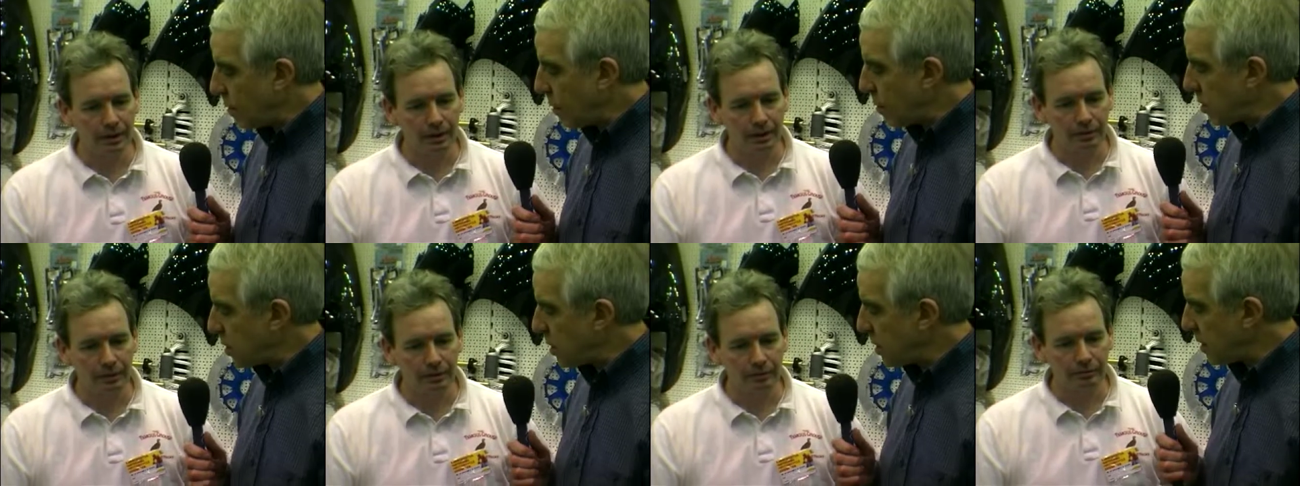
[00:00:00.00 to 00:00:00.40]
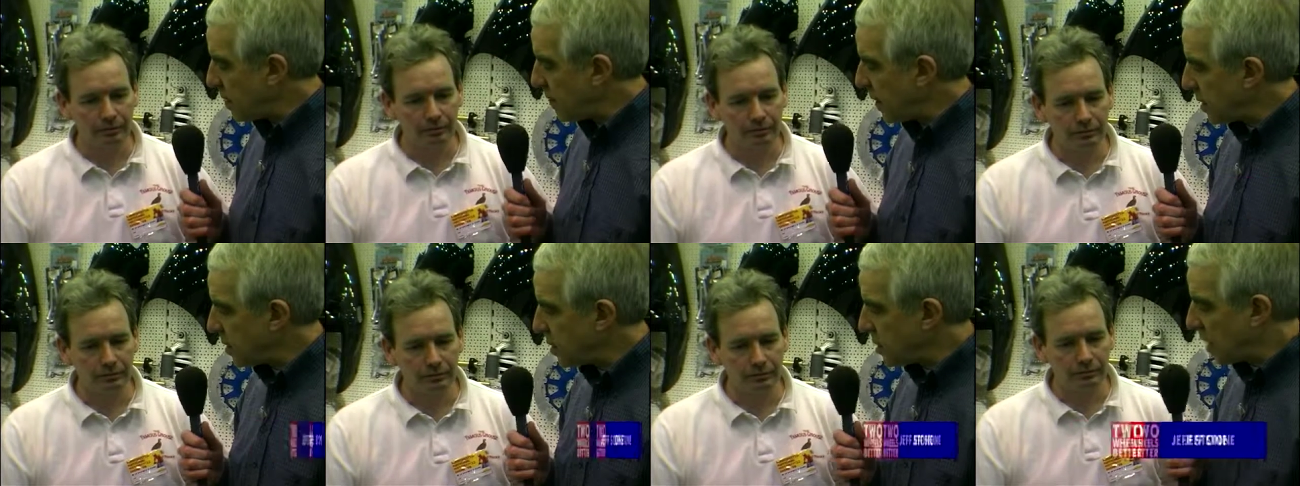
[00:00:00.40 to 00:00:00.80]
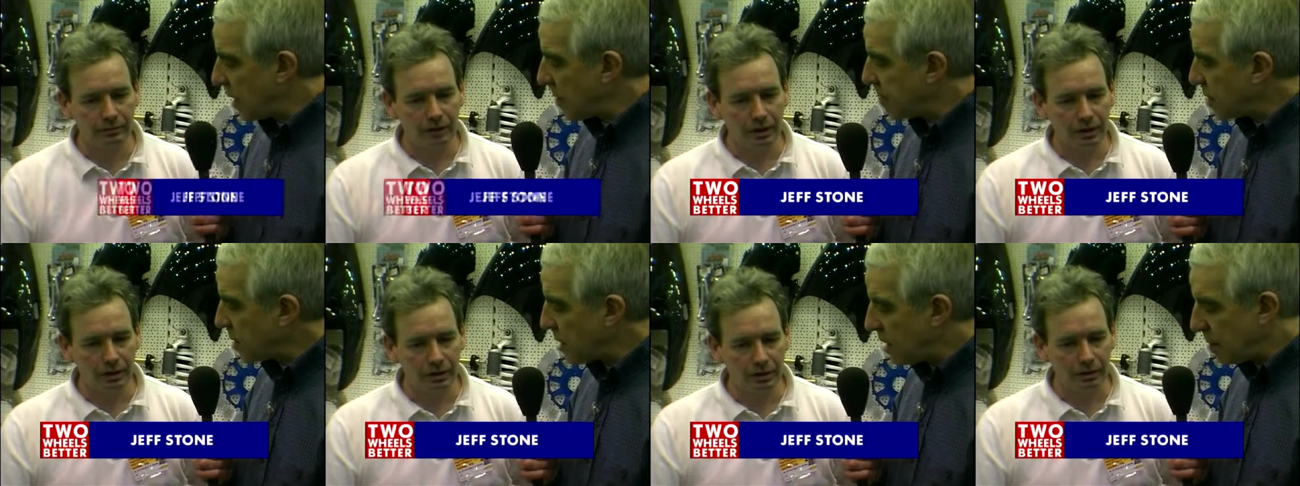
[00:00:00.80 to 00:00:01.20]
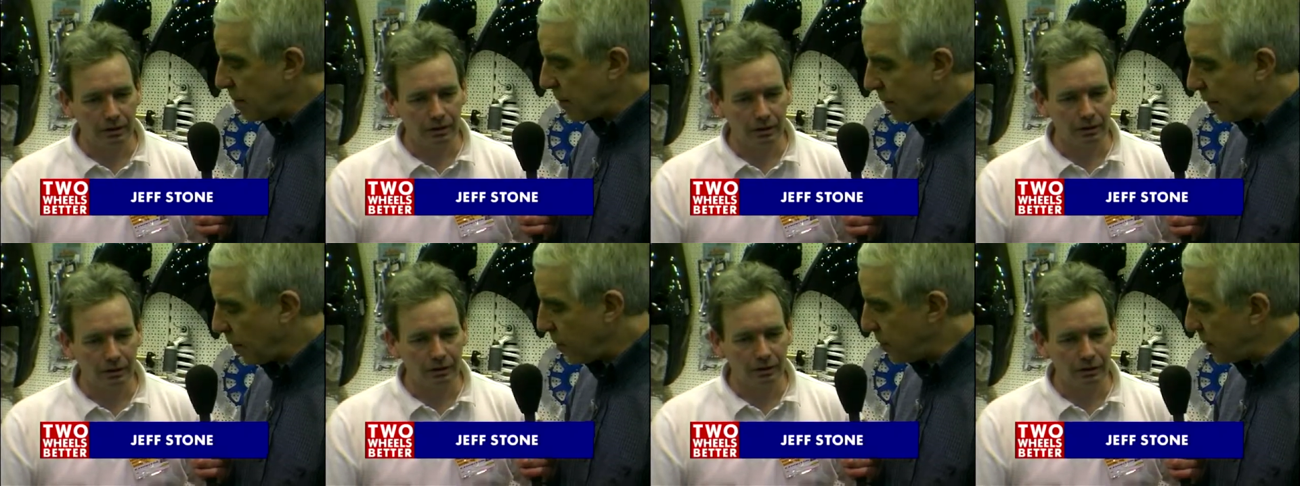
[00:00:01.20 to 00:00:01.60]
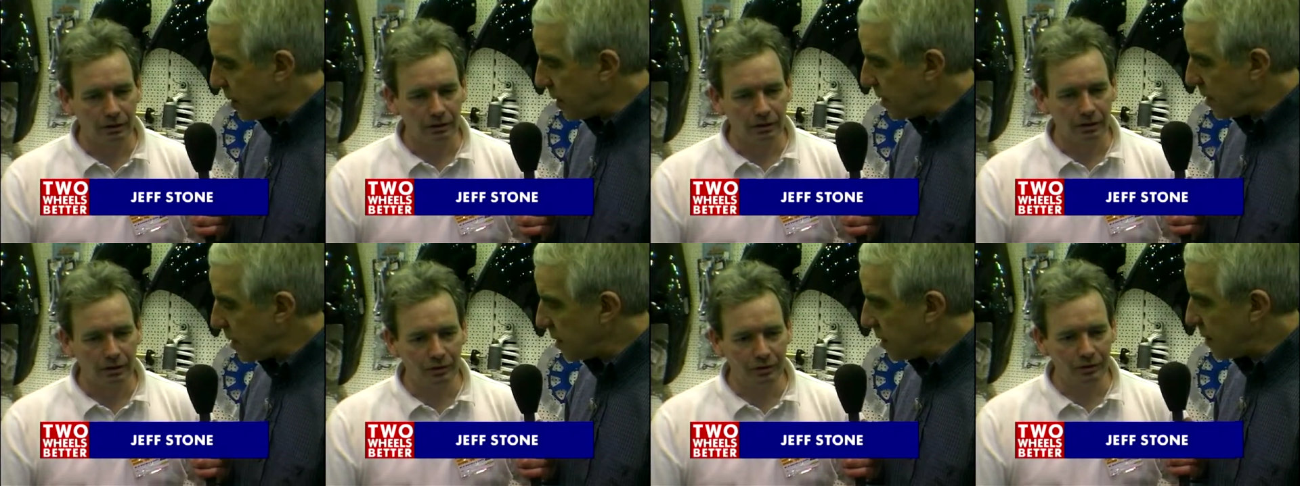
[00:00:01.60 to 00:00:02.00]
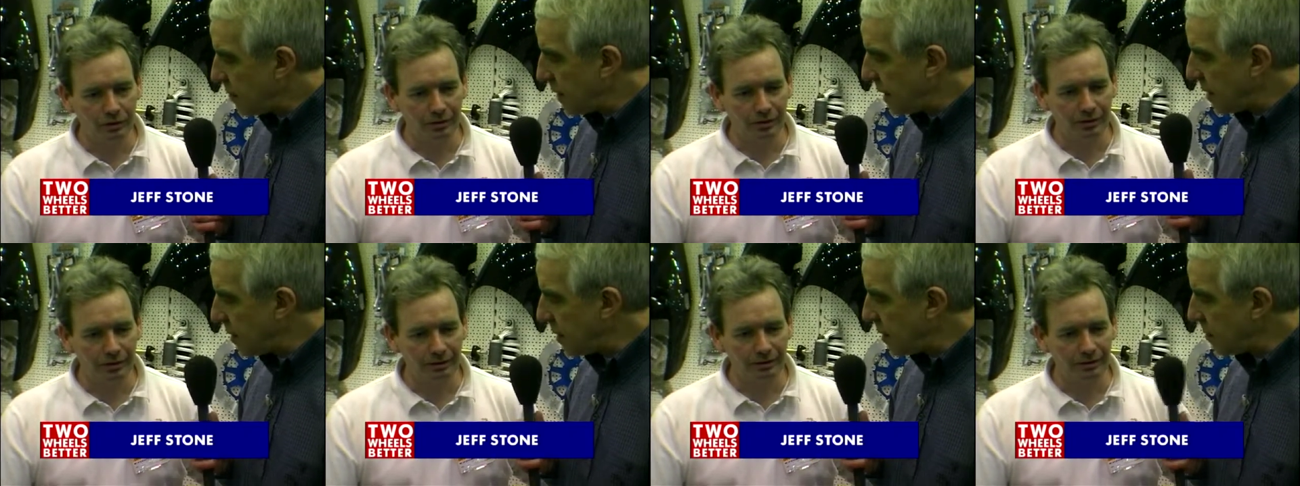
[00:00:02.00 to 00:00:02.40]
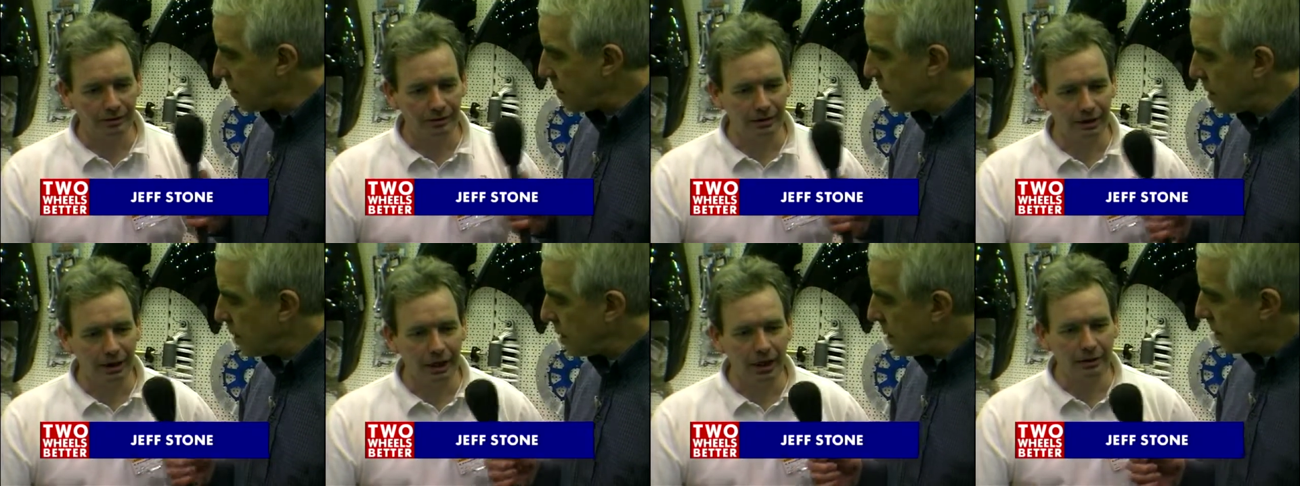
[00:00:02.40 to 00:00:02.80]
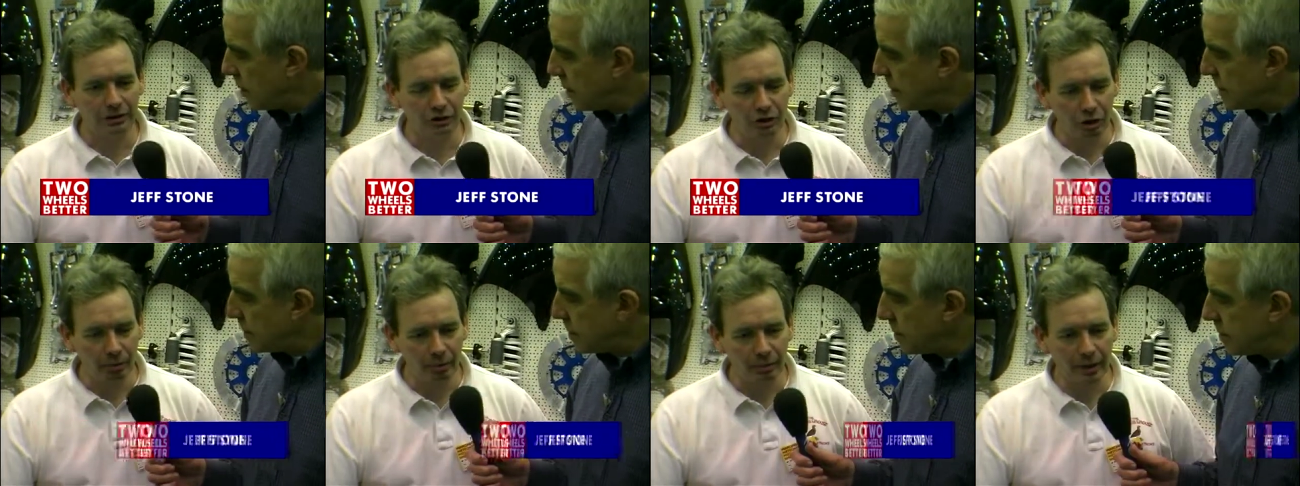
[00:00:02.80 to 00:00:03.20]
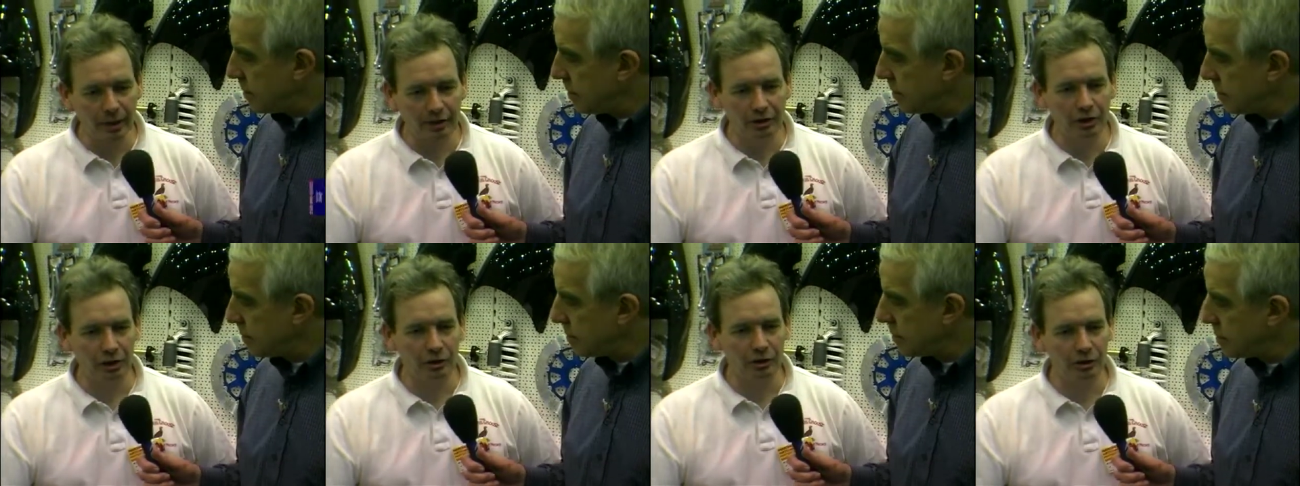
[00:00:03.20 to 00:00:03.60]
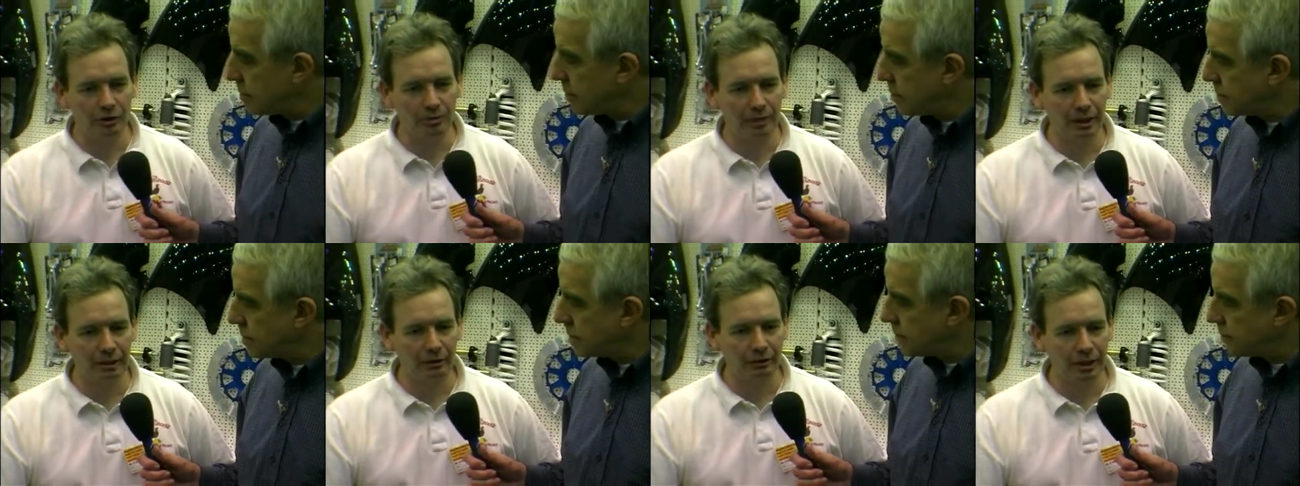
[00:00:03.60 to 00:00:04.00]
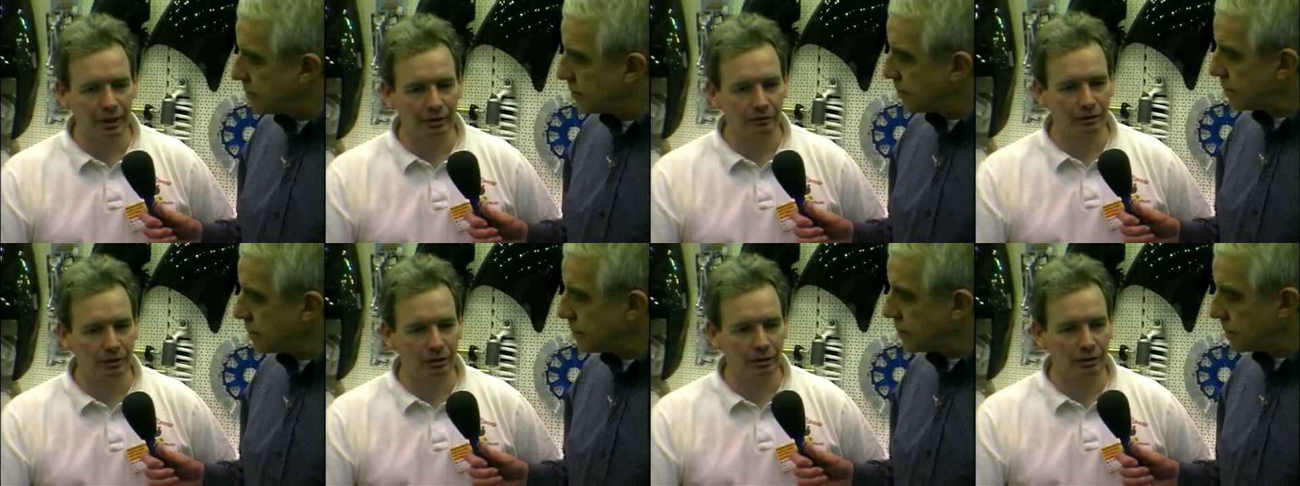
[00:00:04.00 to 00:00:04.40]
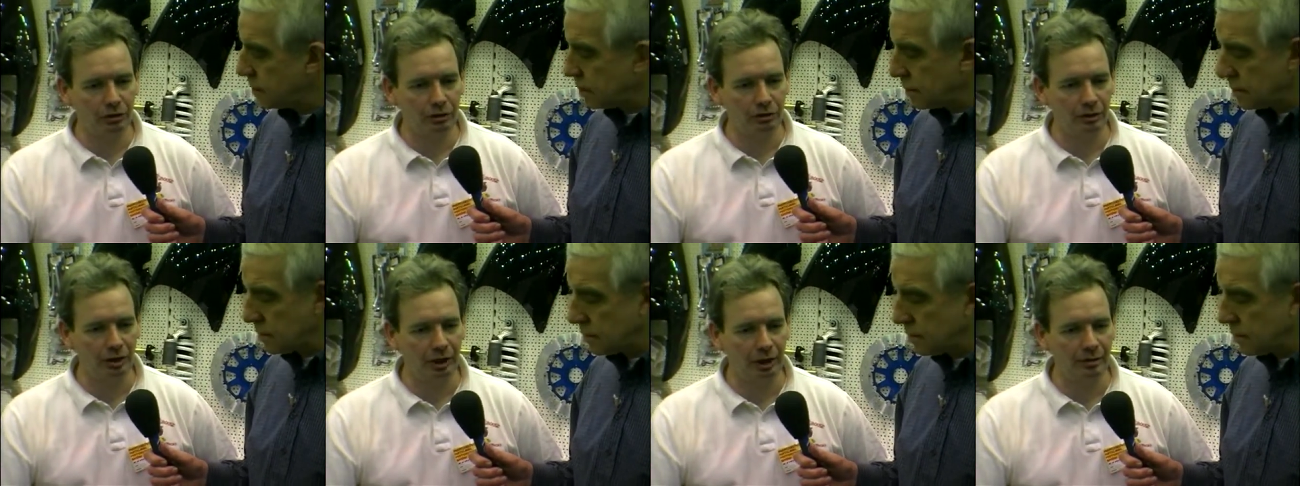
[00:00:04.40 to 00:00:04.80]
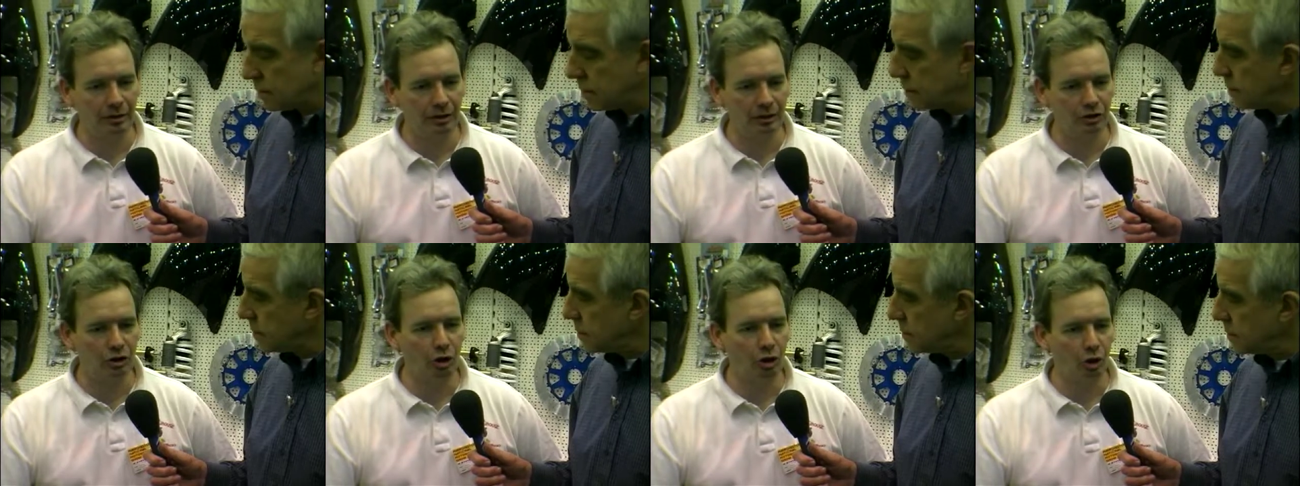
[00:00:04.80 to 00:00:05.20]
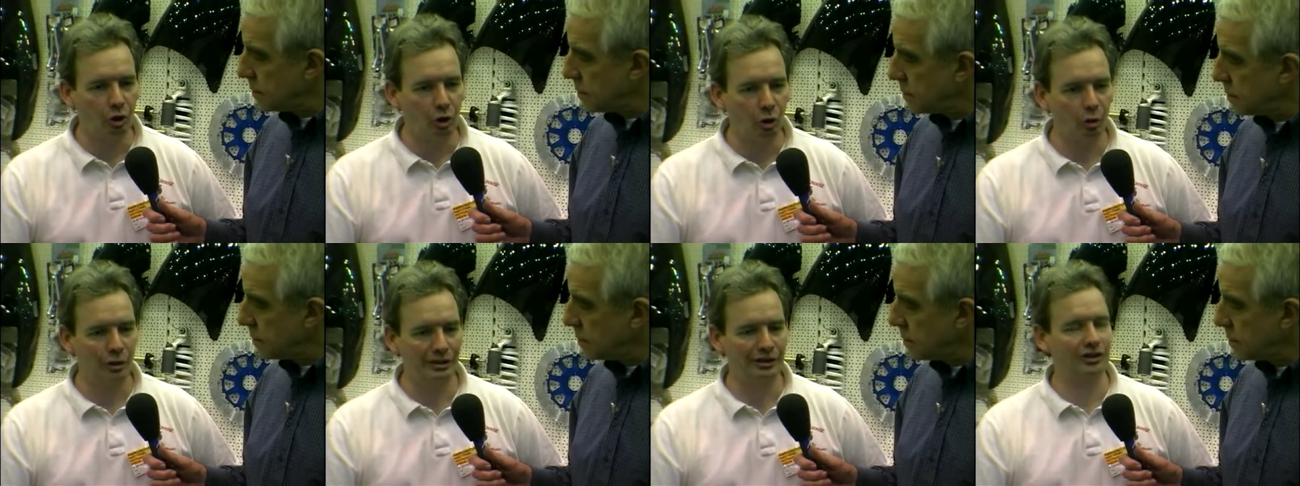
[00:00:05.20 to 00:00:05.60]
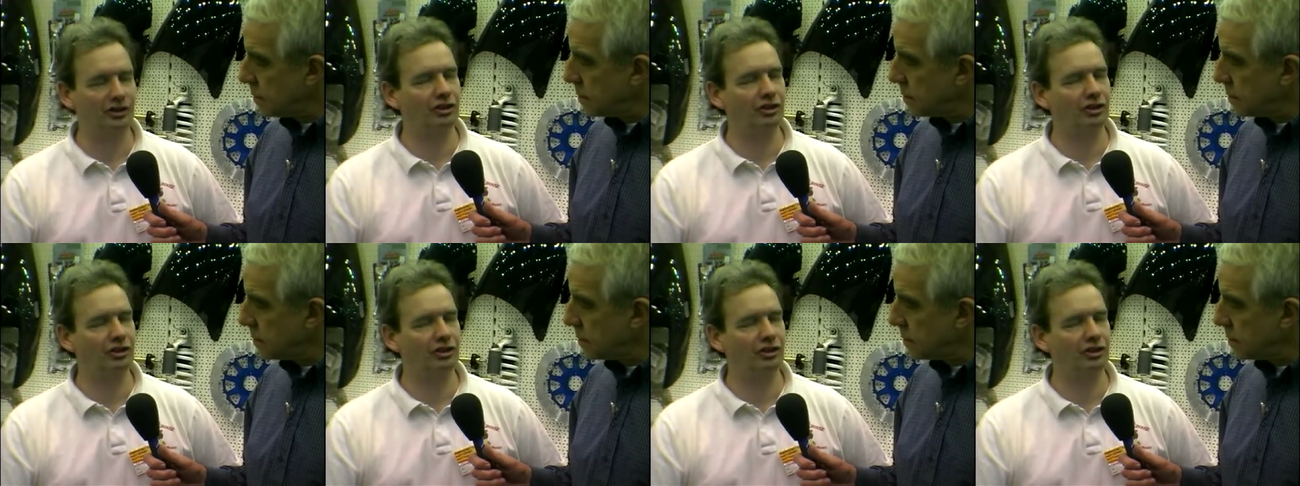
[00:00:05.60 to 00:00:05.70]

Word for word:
Speaker 1: What's the advantage? I haven't seen it before. Is it brand new? It's not brand new. It's been around for a long time. It's not always